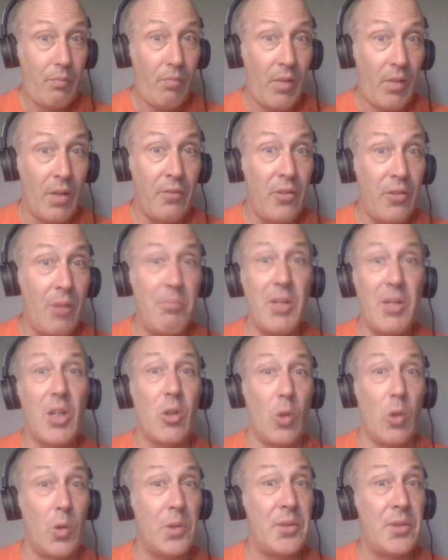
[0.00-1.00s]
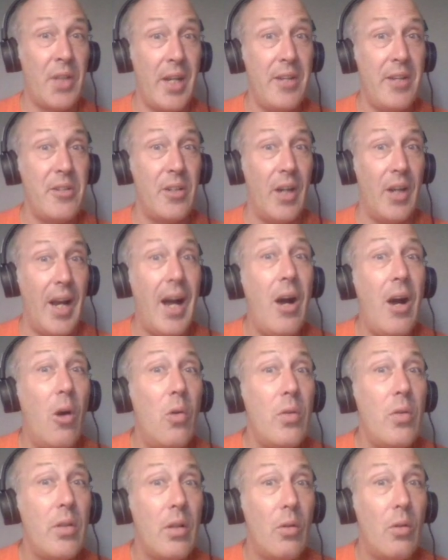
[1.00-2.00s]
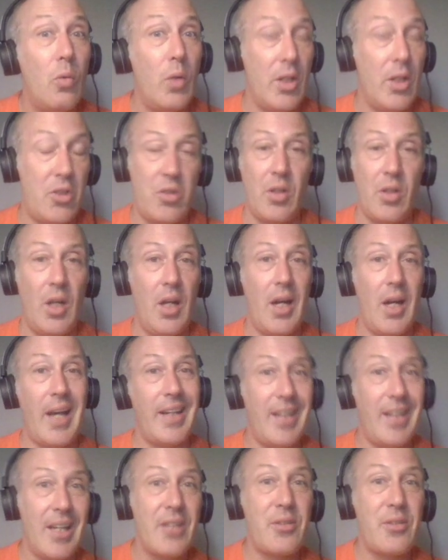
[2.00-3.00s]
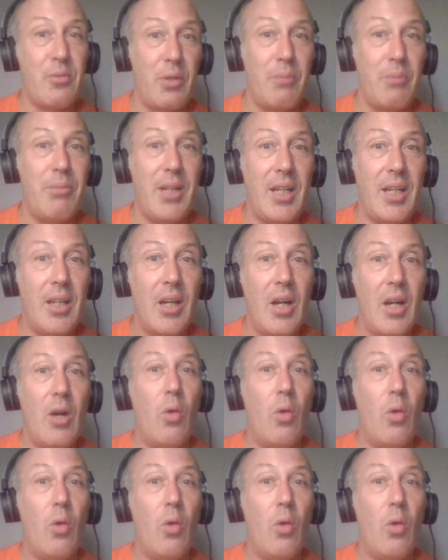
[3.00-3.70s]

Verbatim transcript: from the goaltender out, which I guess would be